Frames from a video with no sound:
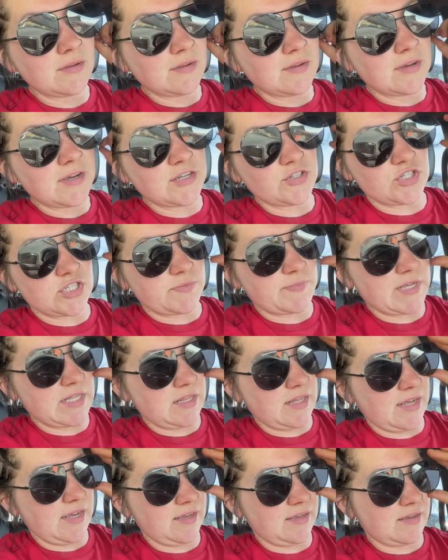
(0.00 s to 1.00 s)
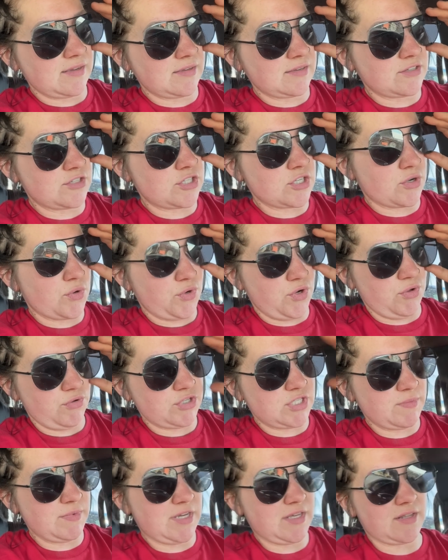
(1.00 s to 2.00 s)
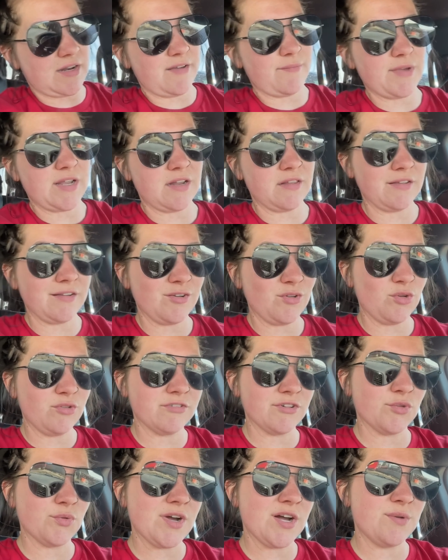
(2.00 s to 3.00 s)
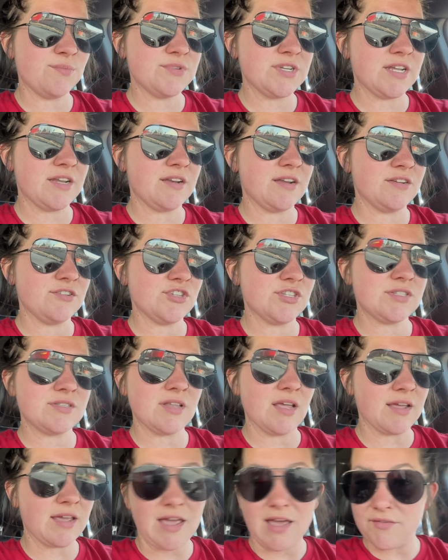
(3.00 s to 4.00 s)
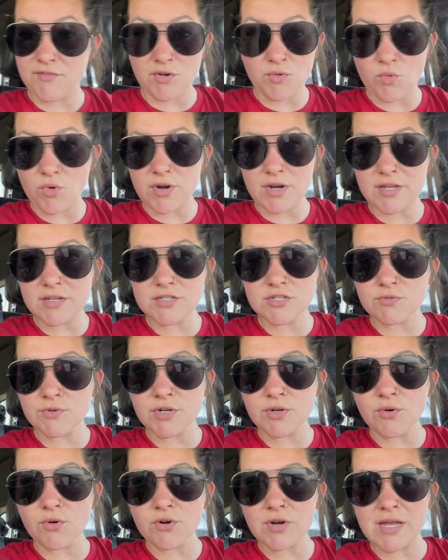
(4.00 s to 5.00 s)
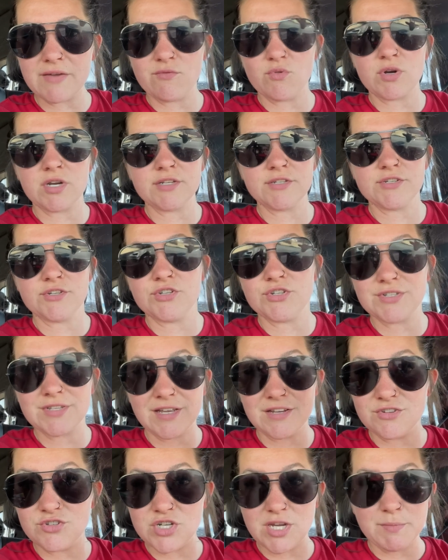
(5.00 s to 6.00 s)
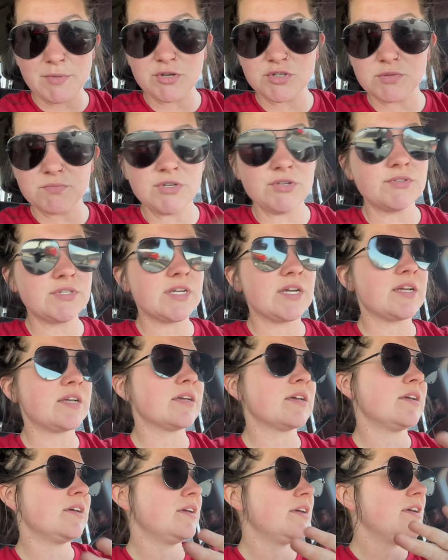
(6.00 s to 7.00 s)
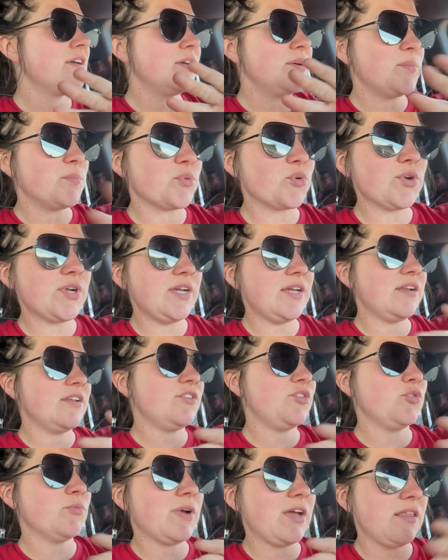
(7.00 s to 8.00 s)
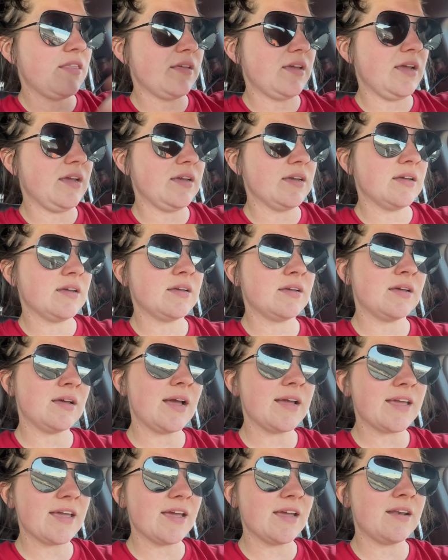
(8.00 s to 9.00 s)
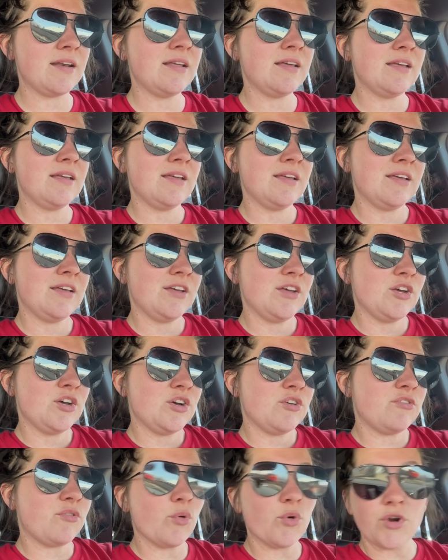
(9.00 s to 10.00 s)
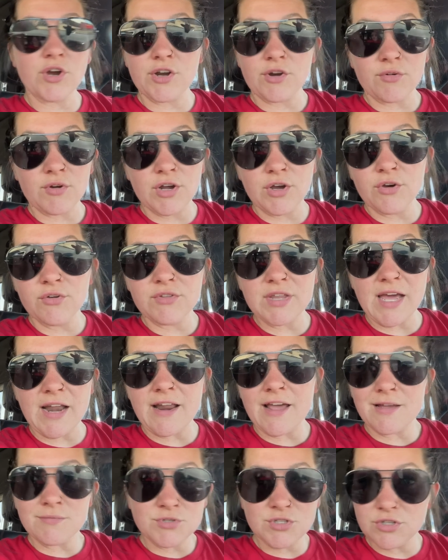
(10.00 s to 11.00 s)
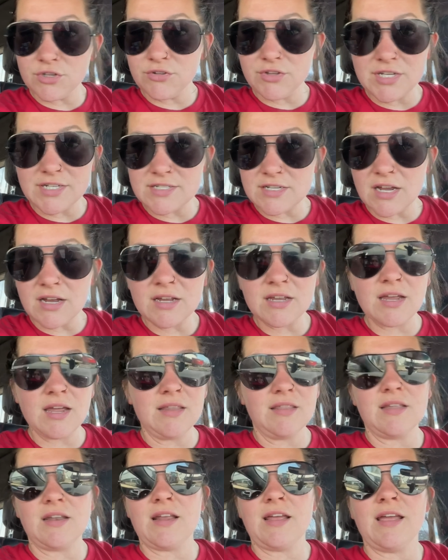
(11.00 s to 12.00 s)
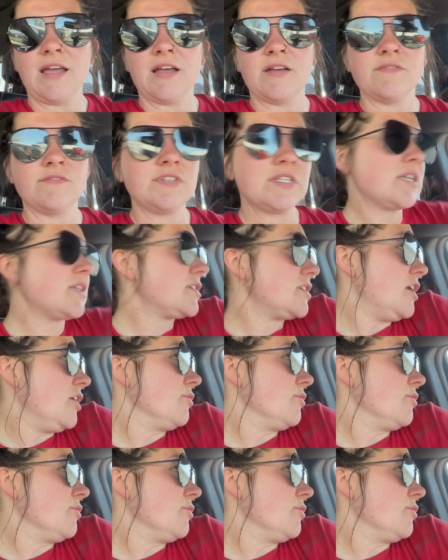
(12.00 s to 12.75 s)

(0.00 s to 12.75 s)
It's just been like so new to me that I've been a little overwhelmed, and I just like haven't wanted to record. I've wanted to just like jam out to music, breed, do my thing. I get 4 in a row that absolutely suck, and then I have 6 in a